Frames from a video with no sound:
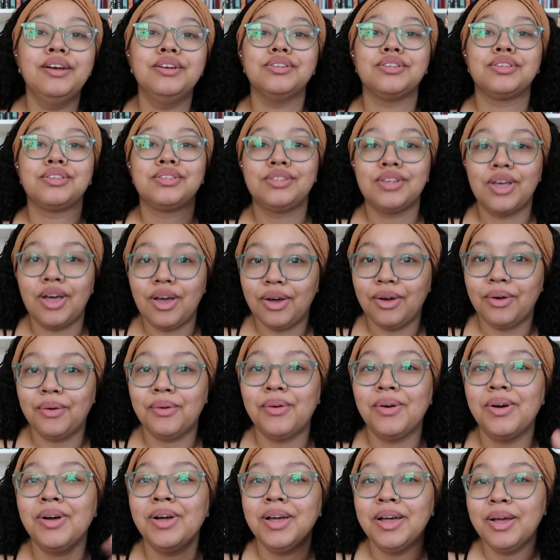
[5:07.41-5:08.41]

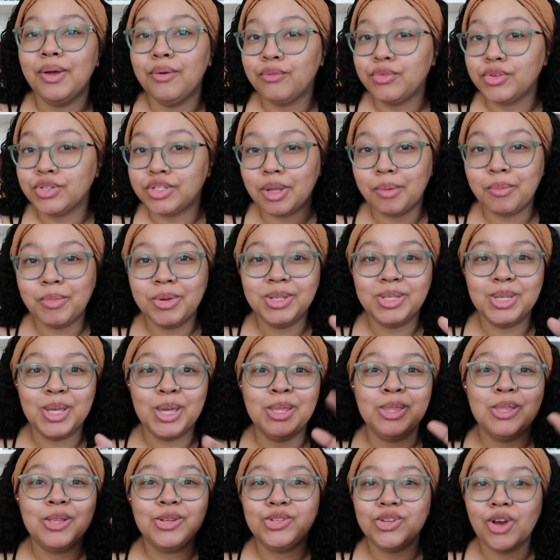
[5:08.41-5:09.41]
So, for some
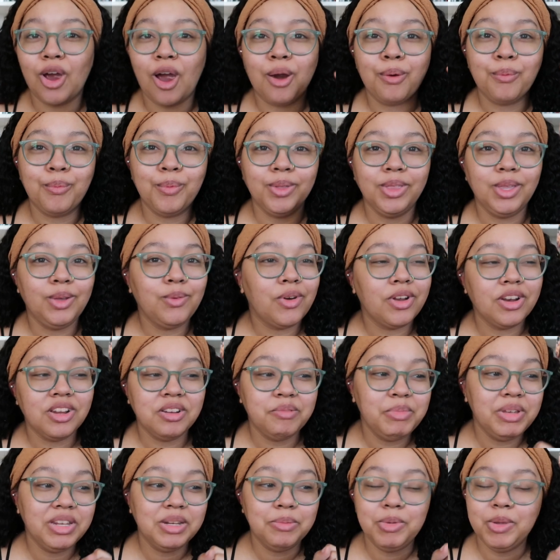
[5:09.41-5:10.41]
reason, the jar really
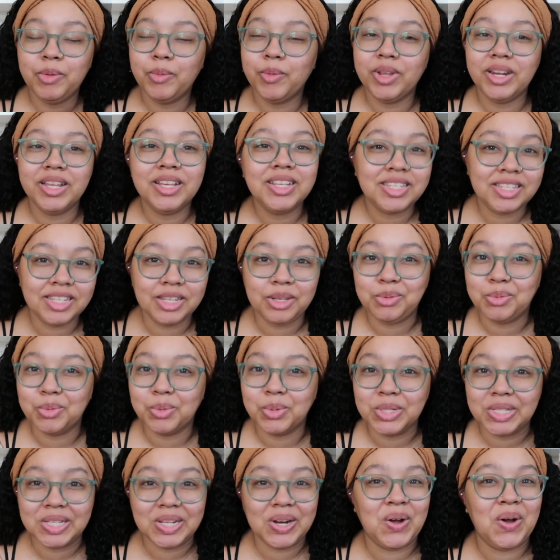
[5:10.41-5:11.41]
wanted me to be reading
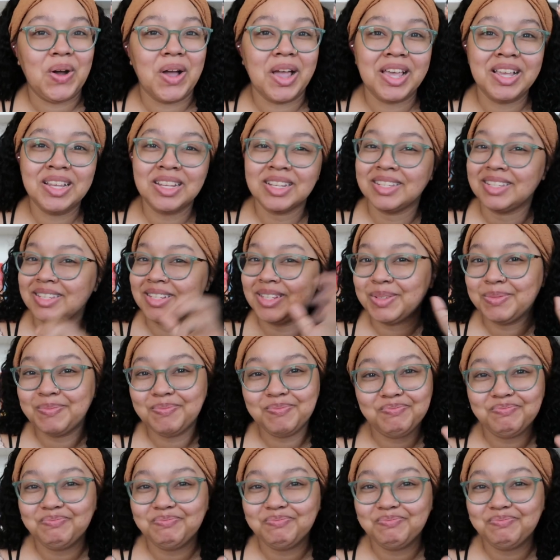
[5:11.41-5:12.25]
sequels in August.